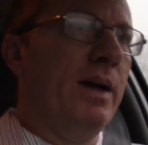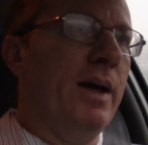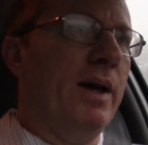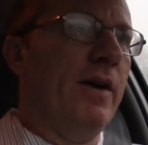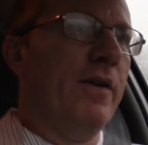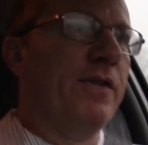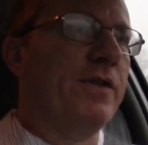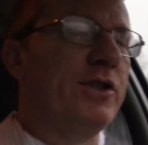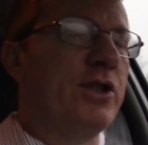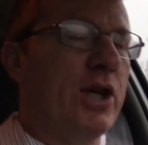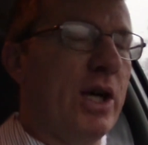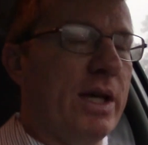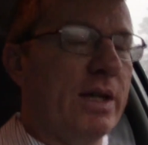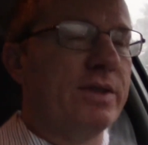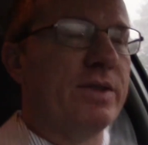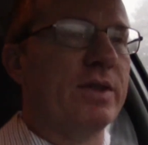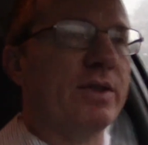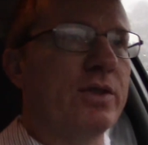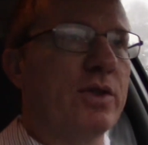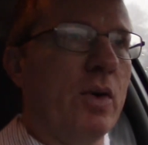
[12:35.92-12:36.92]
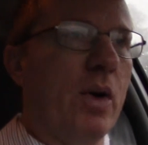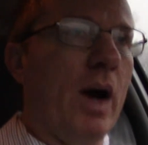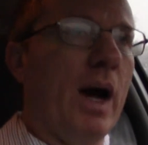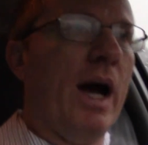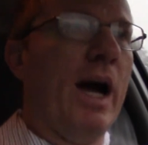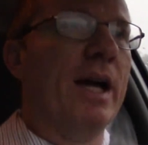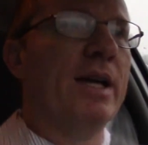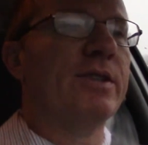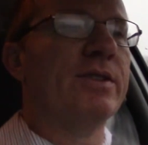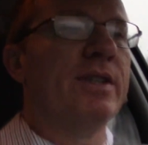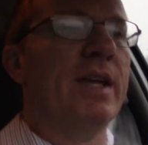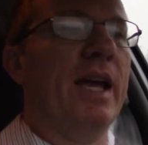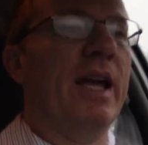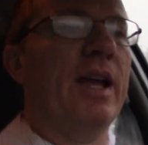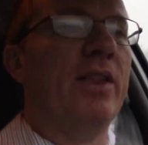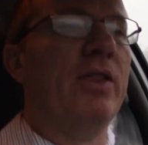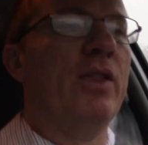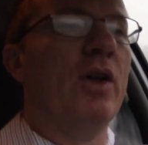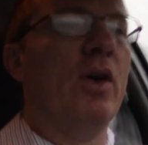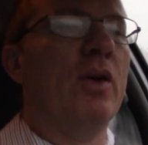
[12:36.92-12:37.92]
if Jesus Christ
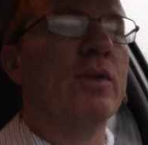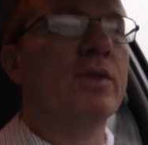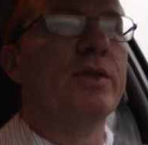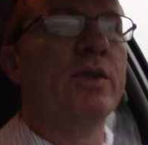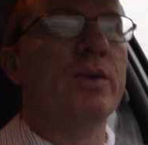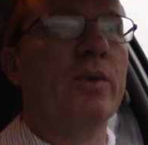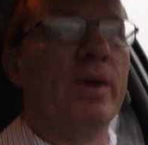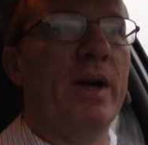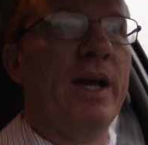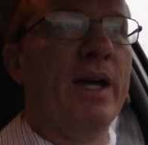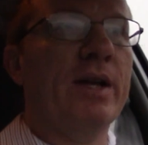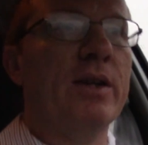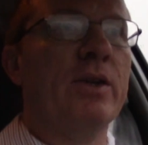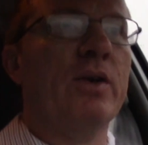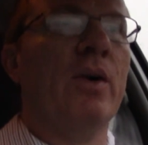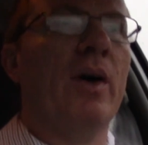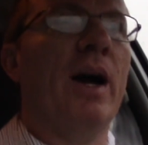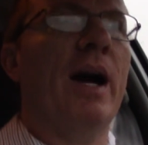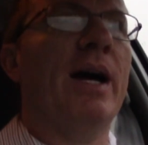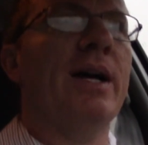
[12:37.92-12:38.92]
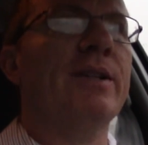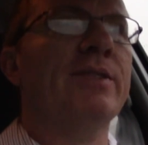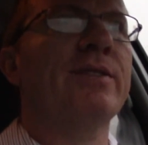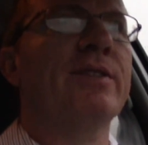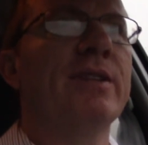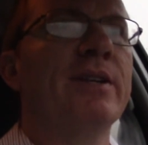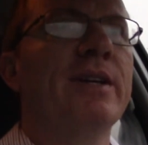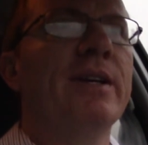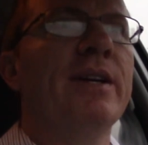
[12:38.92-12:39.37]
and those who are in Christ